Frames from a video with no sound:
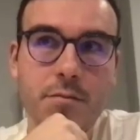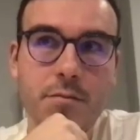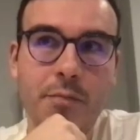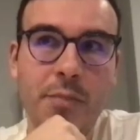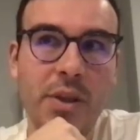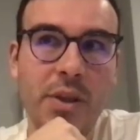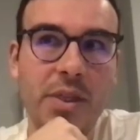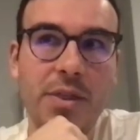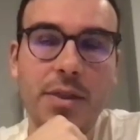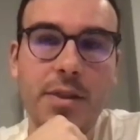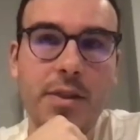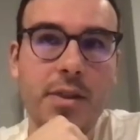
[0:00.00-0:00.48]

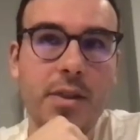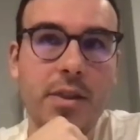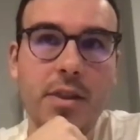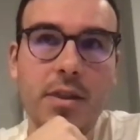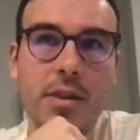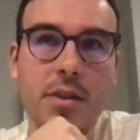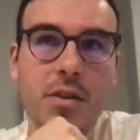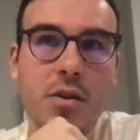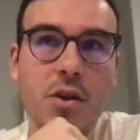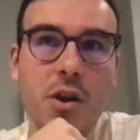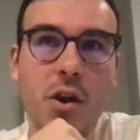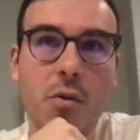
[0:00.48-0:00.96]
but
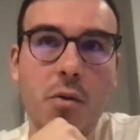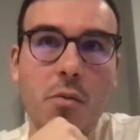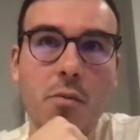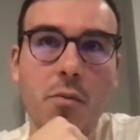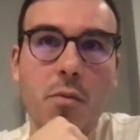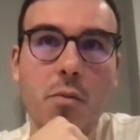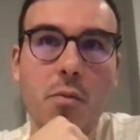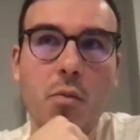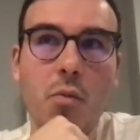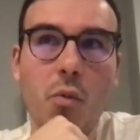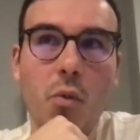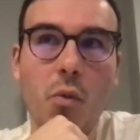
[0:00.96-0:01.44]
you know,
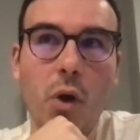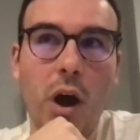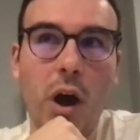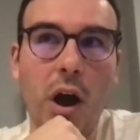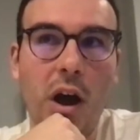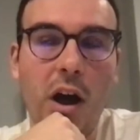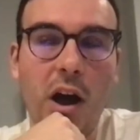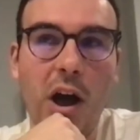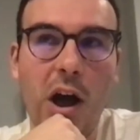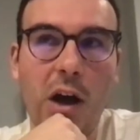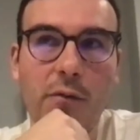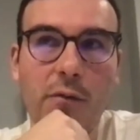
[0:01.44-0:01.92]

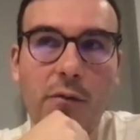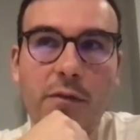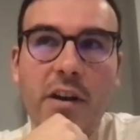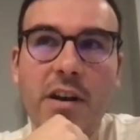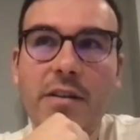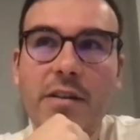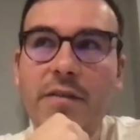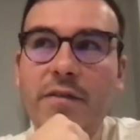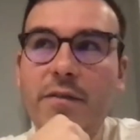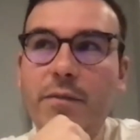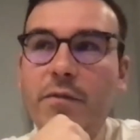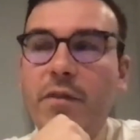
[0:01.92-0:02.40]
our
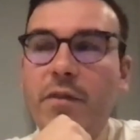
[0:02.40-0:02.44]
very